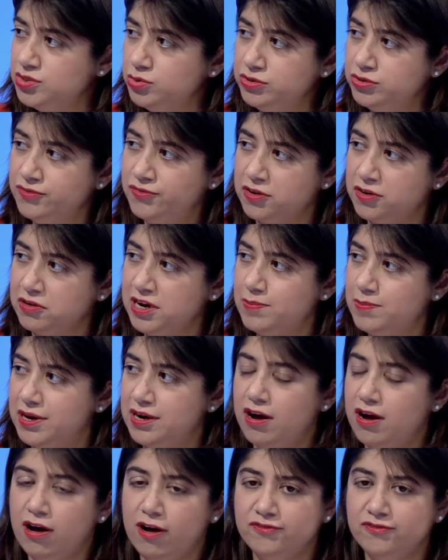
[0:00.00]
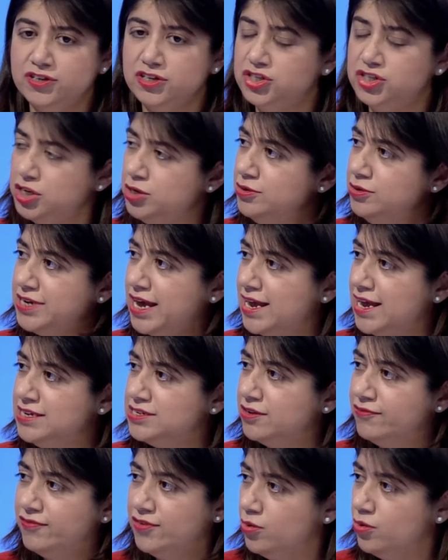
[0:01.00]
sort of agreement after 2
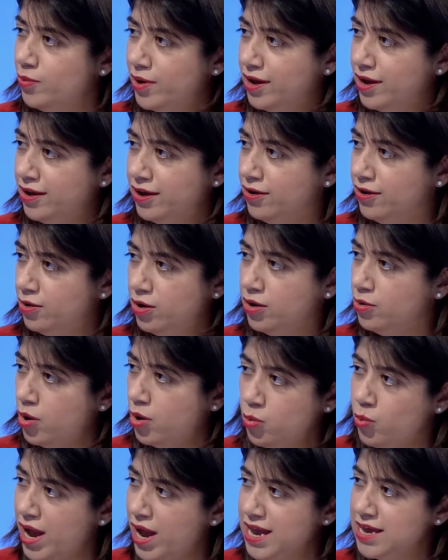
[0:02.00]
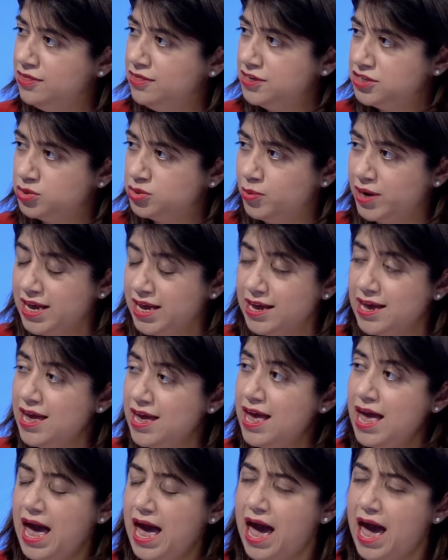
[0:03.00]
days of an away this week.